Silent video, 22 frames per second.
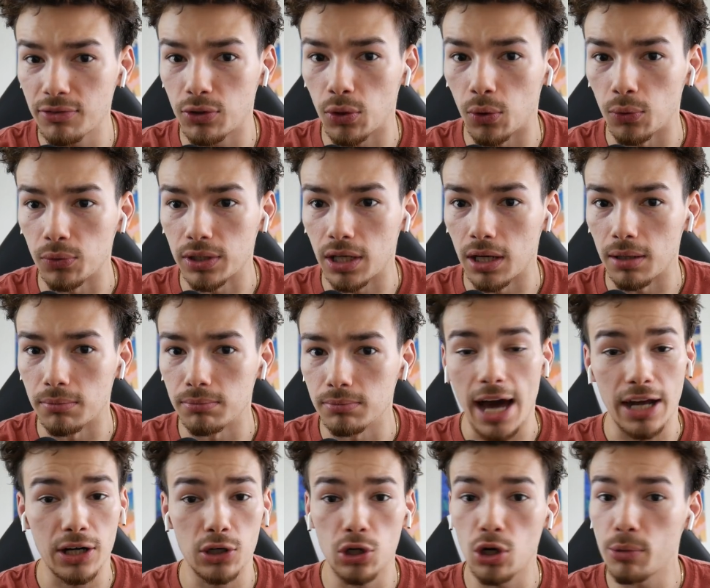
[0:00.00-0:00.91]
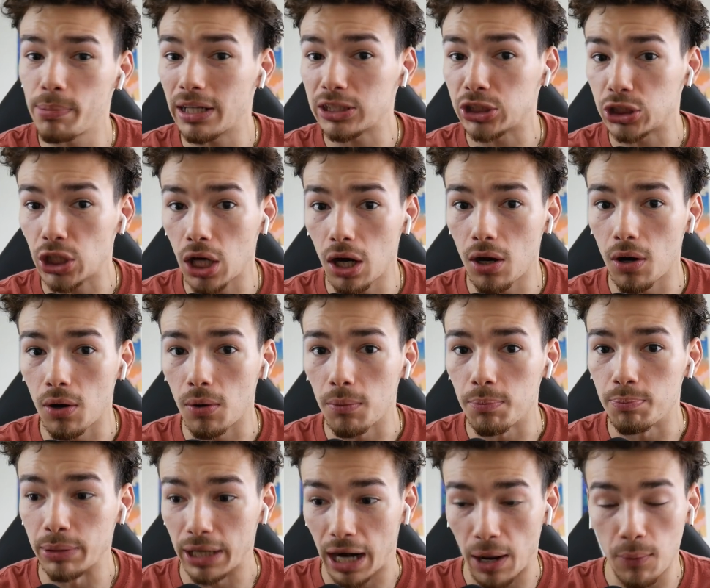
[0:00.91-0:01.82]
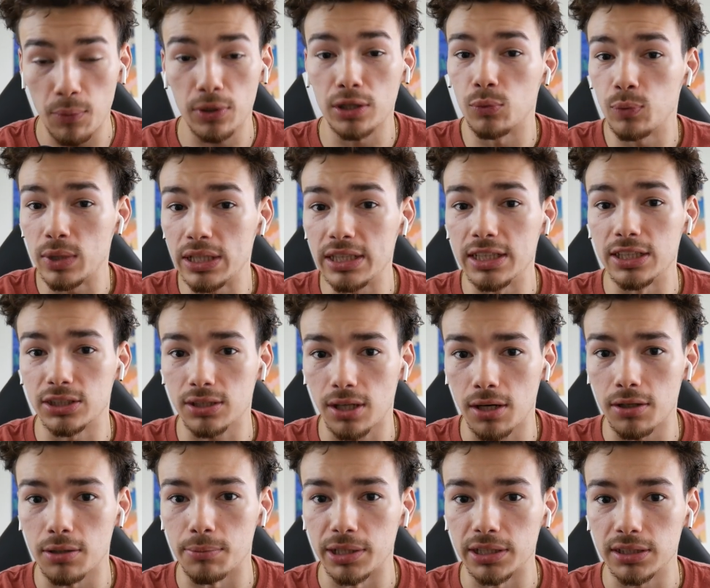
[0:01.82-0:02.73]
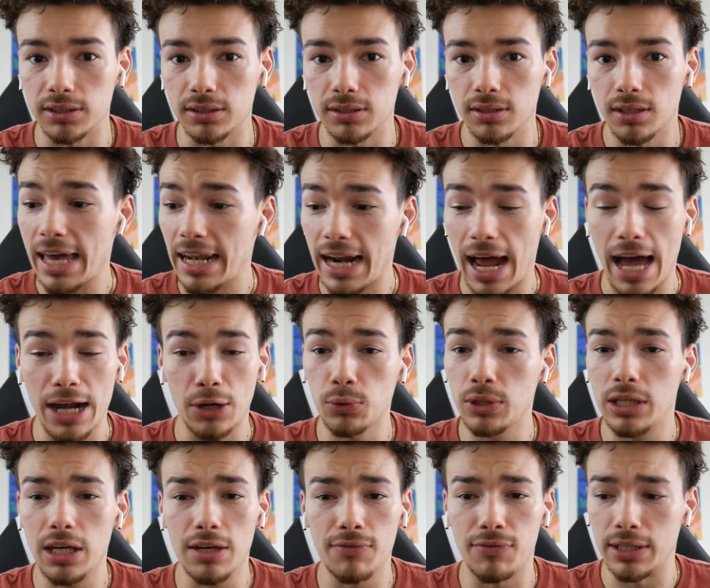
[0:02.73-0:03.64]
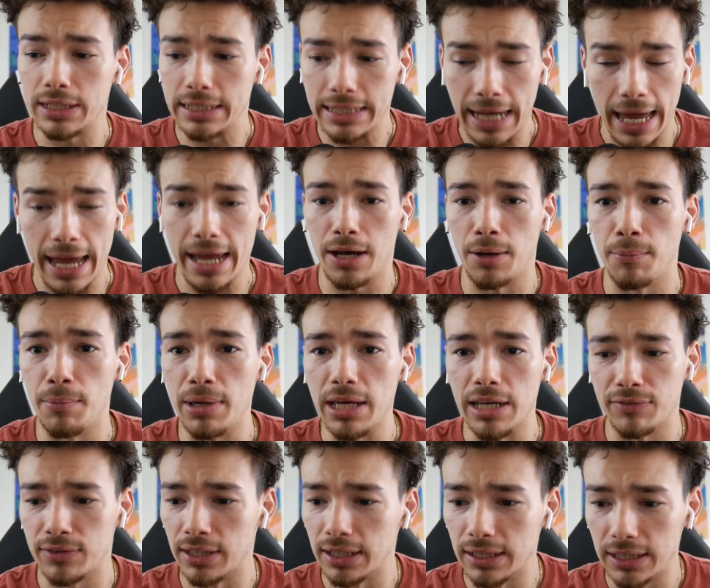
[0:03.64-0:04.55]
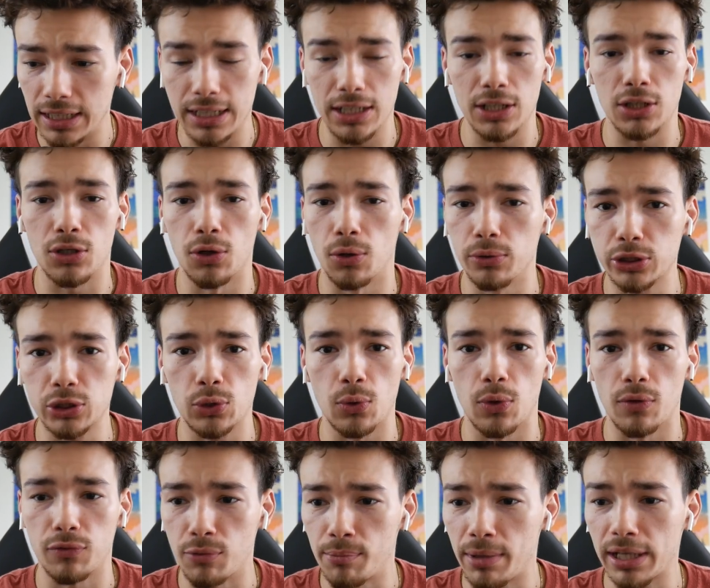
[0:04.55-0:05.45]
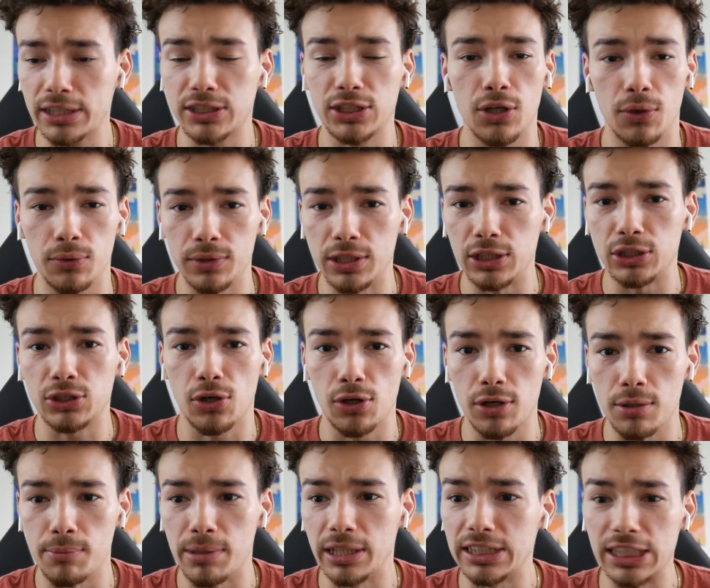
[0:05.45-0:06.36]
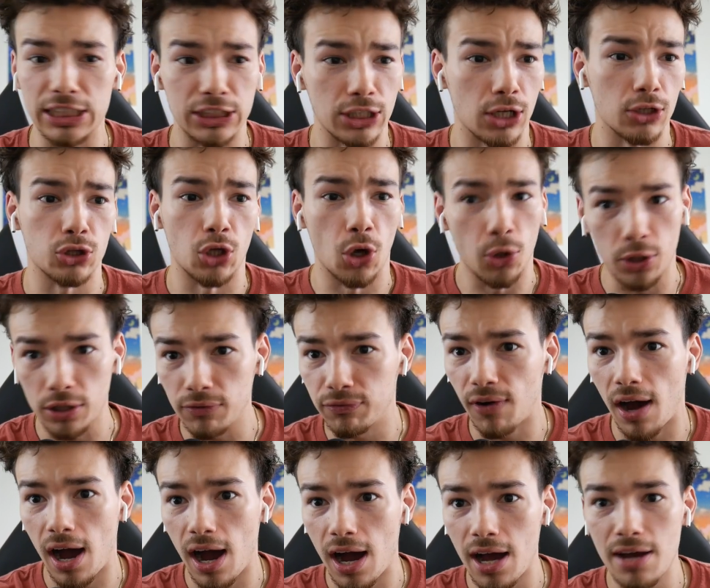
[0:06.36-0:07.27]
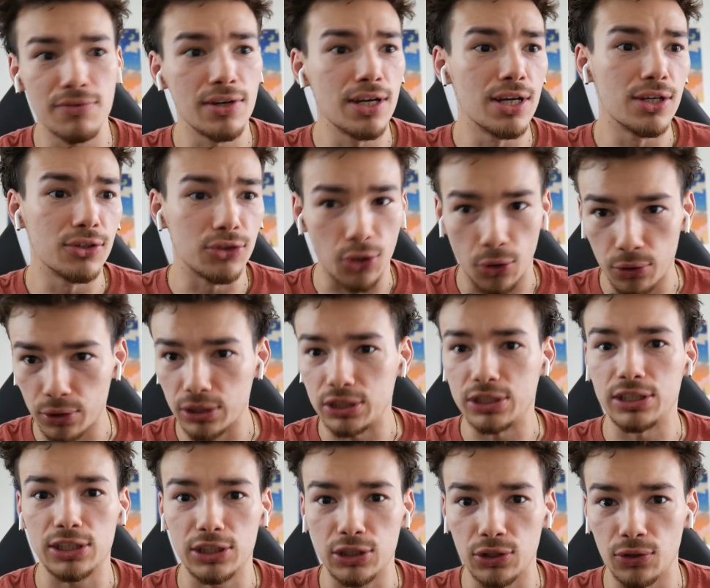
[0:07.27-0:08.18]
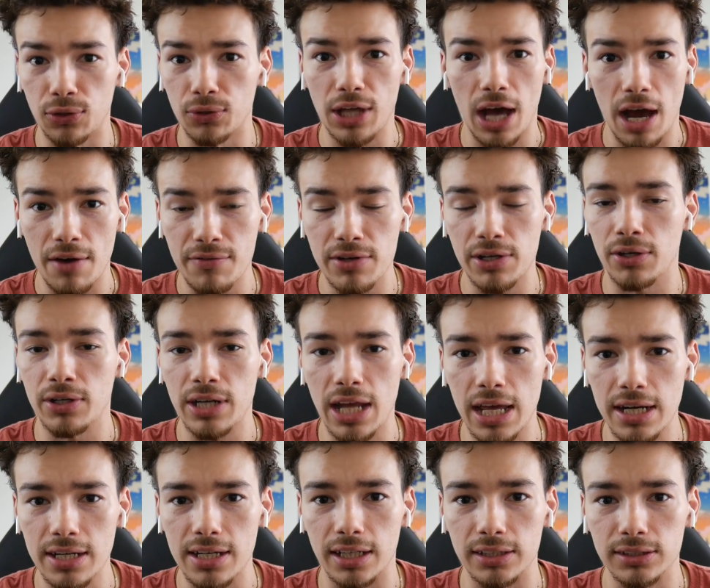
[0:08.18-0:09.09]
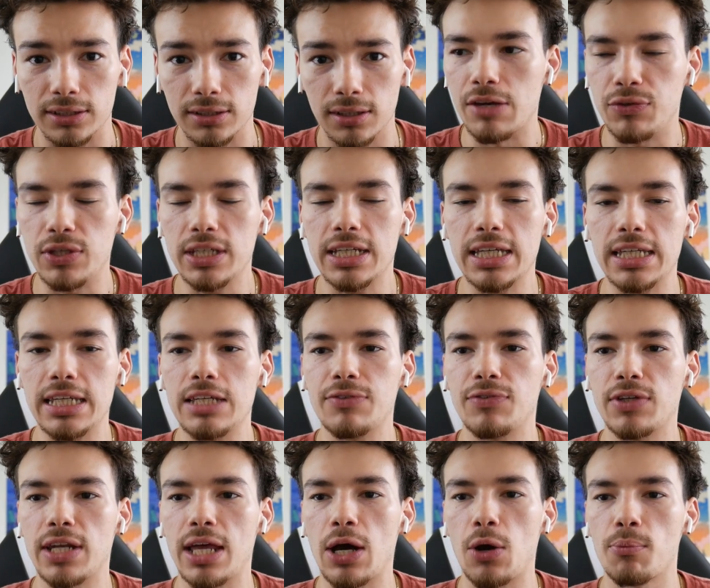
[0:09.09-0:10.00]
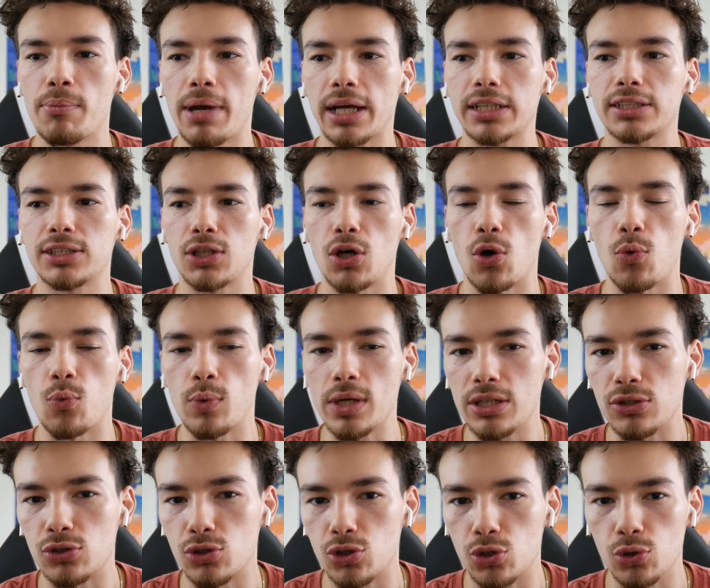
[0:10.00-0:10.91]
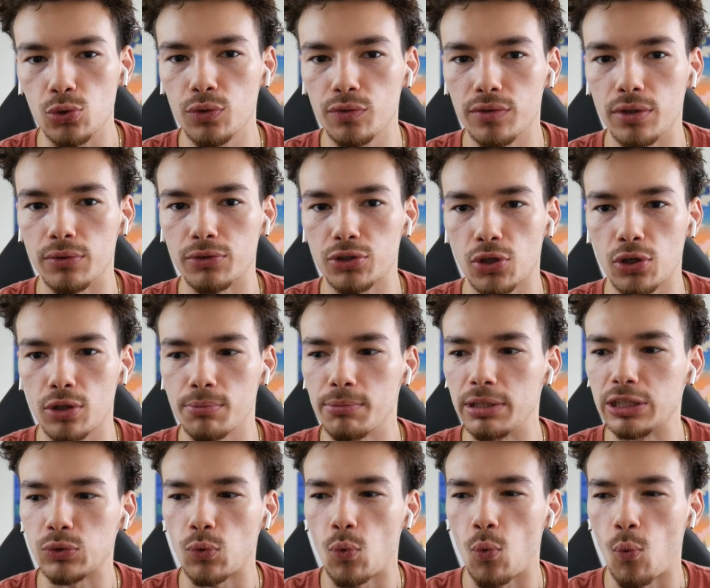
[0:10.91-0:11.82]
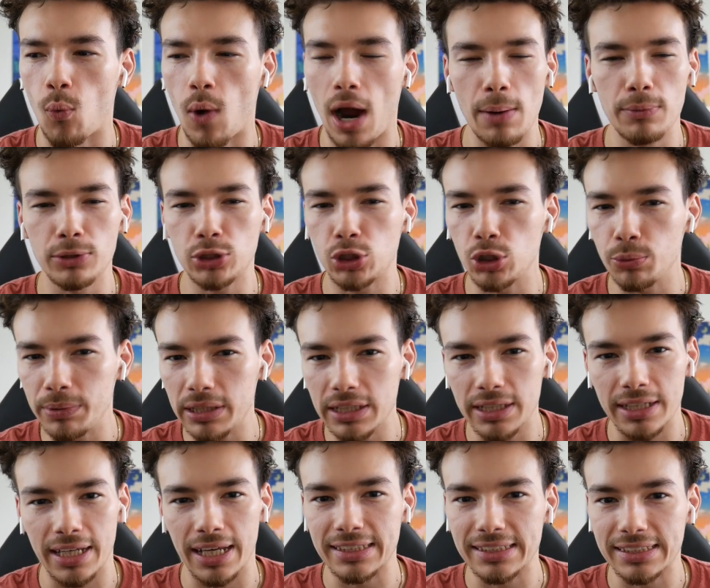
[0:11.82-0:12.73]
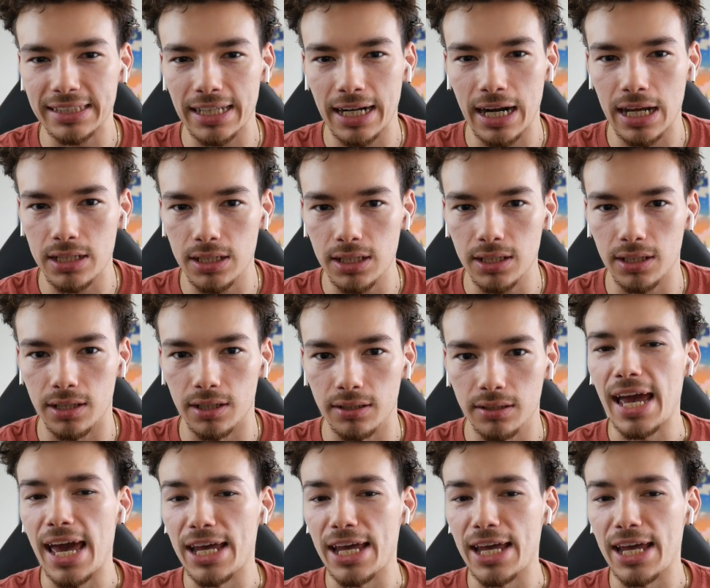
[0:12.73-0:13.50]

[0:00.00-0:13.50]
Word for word: Gold Cup. I don't know about y'all, but I want to win these tournaments. And I don't give a damn if the leading goal scorer for Mexico in these tournaments is a thirty-five, thirty-six-year-old Javier Hernandez. If he can even help Mexico win two of those tournaments, why would you be against that idea?